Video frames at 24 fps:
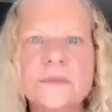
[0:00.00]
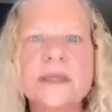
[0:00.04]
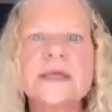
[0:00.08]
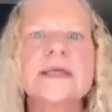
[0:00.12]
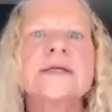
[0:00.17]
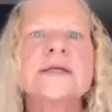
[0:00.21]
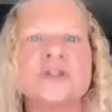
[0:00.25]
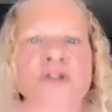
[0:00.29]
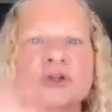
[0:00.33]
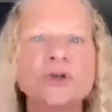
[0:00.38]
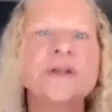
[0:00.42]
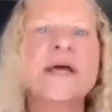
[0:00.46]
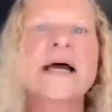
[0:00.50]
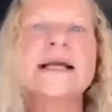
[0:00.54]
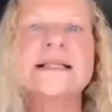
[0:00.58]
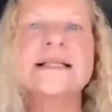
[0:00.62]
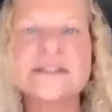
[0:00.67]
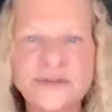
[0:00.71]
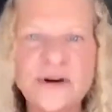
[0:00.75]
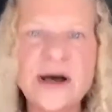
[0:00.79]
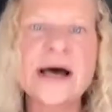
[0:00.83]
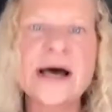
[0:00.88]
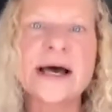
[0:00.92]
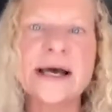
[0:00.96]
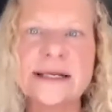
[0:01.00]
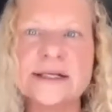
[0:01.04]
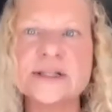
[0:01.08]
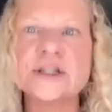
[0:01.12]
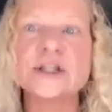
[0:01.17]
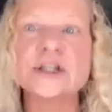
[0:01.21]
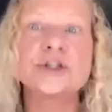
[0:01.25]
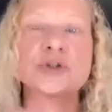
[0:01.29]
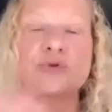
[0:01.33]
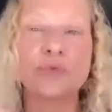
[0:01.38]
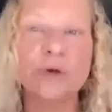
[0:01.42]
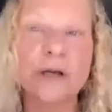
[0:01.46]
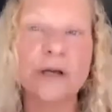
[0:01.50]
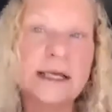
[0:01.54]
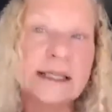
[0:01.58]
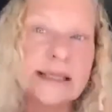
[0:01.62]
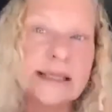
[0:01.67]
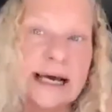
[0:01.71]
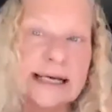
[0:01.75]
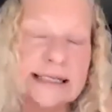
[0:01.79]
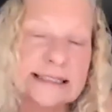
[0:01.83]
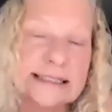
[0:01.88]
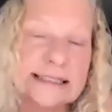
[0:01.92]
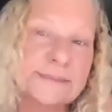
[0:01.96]
So that's fine. Just
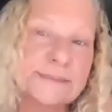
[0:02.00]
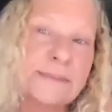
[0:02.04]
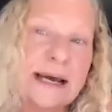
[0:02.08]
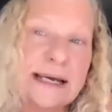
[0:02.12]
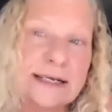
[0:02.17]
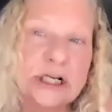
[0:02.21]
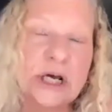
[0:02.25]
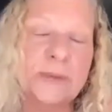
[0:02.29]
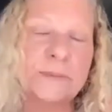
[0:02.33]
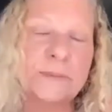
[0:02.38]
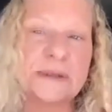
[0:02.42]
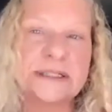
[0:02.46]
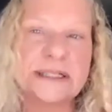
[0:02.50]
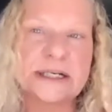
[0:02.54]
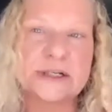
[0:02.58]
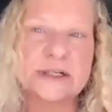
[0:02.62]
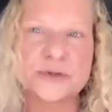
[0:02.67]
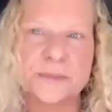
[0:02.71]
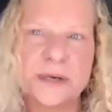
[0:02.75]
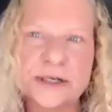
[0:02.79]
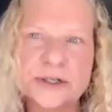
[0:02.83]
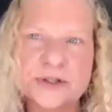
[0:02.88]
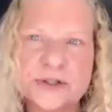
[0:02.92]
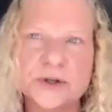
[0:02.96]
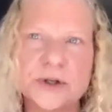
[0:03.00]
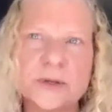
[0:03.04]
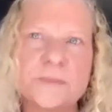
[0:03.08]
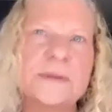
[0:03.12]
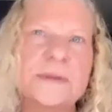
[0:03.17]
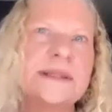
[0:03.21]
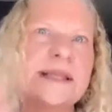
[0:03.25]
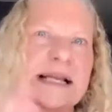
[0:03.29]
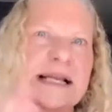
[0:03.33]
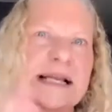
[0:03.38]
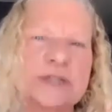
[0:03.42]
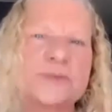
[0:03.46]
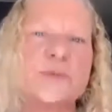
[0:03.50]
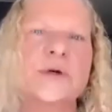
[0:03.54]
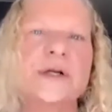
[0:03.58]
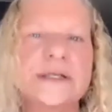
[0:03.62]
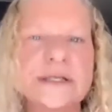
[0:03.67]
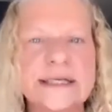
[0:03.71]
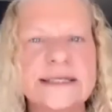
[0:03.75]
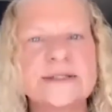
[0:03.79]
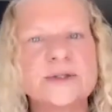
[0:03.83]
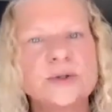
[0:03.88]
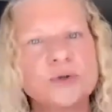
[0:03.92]
realize it might not be detrimental, but that's what it is.